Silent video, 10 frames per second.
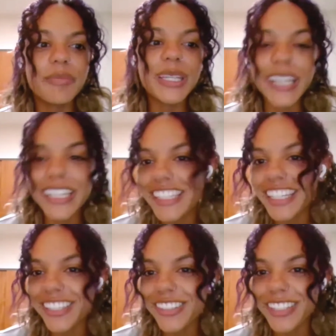because
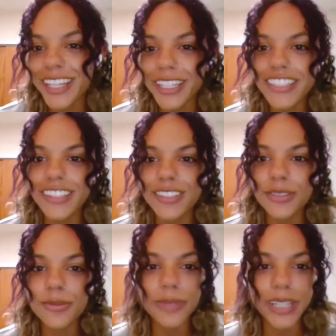like you said, it's such
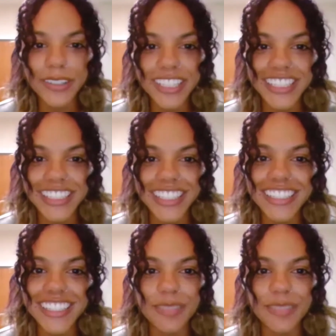a weird distance